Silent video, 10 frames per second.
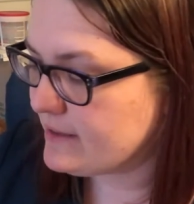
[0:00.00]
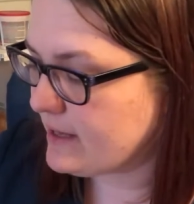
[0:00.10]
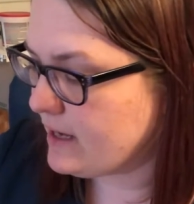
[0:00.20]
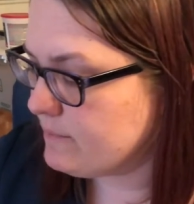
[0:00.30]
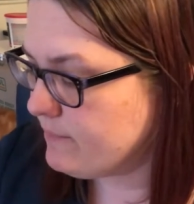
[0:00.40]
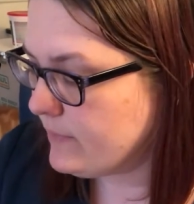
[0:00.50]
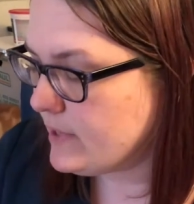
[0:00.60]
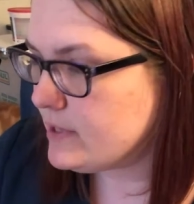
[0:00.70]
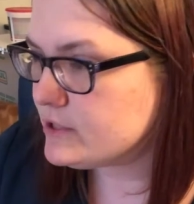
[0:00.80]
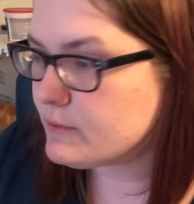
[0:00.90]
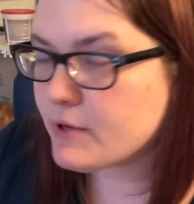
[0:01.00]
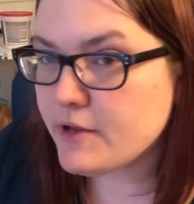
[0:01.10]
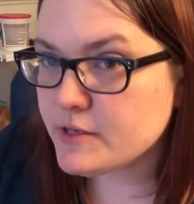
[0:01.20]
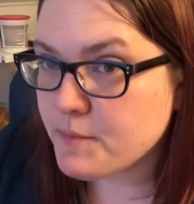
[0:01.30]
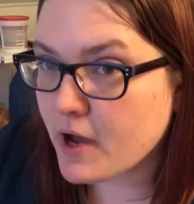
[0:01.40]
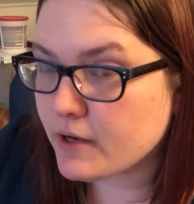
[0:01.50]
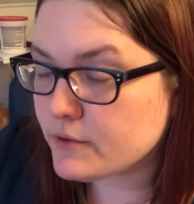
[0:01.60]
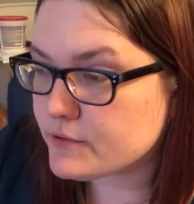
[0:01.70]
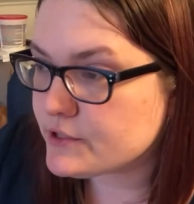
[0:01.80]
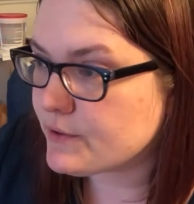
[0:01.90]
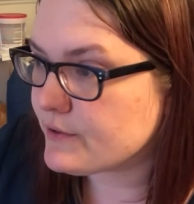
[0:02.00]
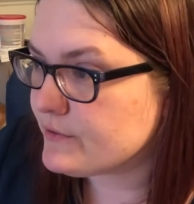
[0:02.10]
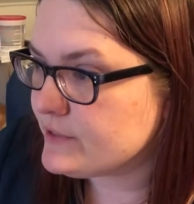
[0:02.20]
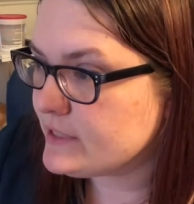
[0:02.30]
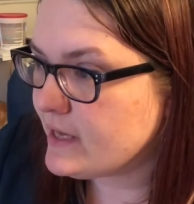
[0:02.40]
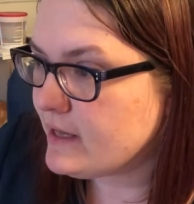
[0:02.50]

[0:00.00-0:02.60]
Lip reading: that. So I'm going to use pocket hole screws.